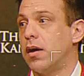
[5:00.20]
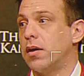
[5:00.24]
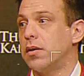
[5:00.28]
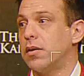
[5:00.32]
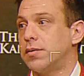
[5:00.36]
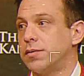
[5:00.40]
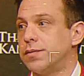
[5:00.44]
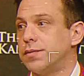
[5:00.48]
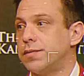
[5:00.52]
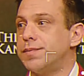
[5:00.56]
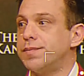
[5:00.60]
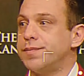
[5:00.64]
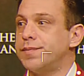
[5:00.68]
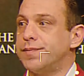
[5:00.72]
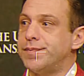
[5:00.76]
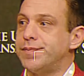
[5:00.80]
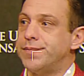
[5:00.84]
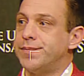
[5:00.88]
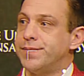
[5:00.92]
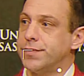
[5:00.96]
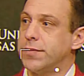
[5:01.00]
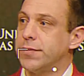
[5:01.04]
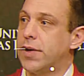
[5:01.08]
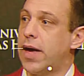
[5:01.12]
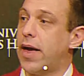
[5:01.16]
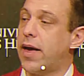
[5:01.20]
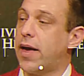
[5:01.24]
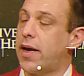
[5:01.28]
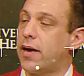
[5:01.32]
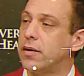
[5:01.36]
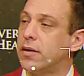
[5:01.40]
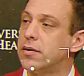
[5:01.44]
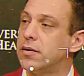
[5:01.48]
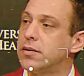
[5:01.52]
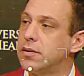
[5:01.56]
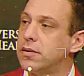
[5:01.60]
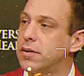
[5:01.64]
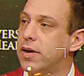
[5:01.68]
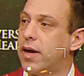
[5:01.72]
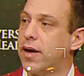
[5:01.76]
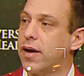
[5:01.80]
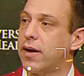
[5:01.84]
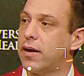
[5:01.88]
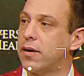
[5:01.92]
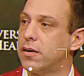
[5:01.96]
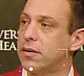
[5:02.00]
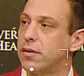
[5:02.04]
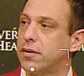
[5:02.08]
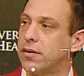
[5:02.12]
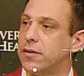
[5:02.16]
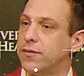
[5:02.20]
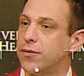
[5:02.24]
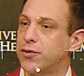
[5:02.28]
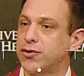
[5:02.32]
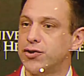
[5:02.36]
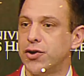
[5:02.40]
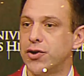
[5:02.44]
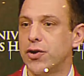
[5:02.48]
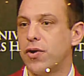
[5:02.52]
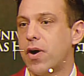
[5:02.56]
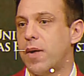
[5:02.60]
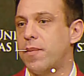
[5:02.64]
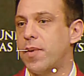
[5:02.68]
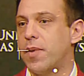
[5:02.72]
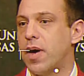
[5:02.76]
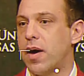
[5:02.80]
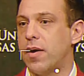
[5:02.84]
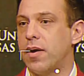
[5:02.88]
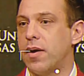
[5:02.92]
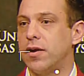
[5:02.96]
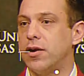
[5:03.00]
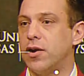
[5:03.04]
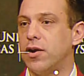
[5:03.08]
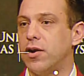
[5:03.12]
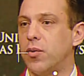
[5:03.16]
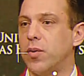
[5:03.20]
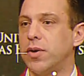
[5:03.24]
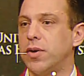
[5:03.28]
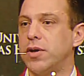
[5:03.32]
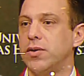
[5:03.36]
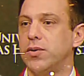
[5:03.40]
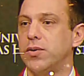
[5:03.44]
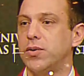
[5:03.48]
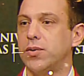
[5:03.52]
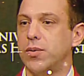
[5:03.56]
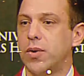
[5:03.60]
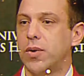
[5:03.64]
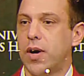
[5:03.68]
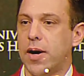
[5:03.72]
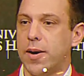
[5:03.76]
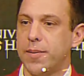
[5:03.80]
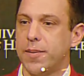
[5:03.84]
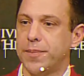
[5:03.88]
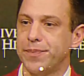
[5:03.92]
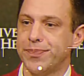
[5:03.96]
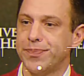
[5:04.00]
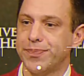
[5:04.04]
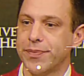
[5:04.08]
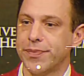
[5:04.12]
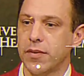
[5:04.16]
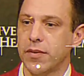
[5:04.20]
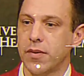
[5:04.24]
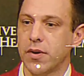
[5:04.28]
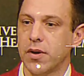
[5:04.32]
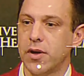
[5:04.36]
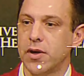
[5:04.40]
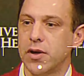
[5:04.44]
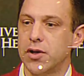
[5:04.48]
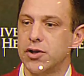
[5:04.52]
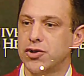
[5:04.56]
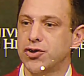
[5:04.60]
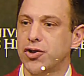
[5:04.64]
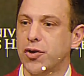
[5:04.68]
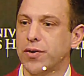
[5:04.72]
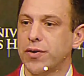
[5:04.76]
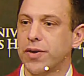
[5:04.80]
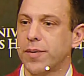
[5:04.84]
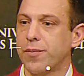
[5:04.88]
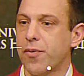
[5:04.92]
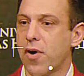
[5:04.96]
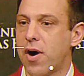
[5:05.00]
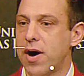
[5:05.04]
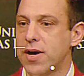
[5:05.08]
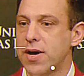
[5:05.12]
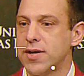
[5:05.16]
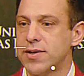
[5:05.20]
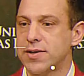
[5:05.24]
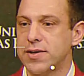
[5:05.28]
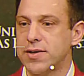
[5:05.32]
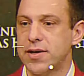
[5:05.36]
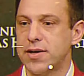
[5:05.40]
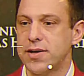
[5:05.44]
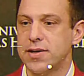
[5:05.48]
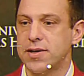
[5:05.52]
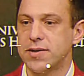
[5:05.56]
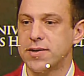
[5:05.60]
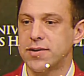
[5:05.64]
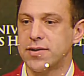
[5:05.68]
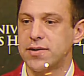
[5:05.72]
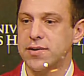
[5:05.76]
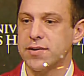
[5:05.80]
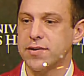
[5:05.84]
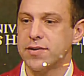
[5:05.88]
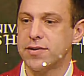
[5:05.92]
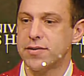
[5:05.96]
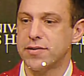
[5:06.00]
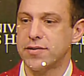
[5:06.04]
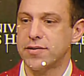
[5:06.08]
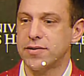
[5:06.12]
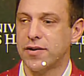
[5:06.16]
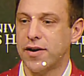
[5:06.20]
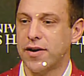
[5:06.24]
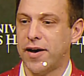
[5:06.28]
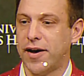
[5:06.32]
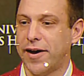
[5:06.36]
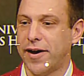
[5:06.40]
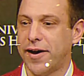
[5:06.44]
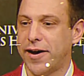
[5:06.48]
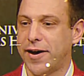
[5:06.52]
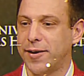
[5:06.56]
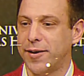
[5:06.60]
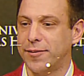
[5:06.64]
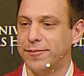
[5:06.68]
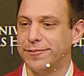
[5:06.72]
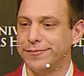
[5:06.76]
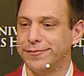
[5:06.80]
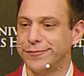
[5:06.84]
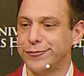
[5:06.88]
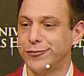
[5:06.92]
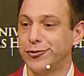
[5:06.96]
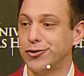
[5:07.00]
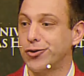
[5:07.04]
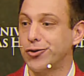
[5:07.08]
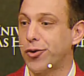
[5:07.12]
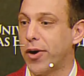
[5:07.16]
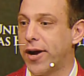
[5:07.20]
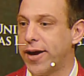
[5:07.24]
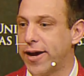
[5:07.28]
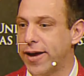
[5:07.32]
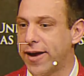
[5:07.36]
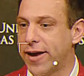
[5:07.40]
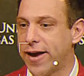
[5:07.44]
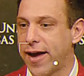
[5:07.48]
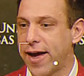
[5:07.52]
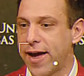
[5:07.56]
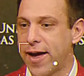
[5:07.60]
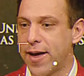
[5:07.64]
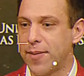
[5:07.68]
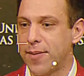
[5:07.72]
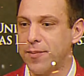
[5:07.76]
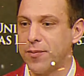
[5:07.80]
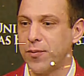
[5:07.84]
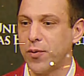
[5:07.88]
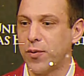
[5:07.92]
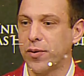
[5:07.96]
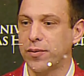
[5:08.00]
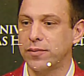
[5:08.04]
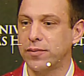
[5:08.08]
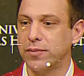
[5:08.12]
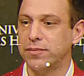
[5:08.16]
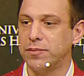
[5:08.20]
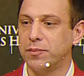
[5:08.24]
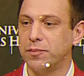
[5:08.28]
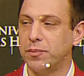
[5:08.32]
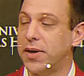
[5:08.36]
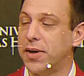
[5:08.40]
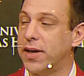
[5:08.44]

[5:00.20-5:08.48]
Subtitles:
needed more juice off the edge, no doubt about it. George Karlaftis has been solid. Mike Danna has had moments.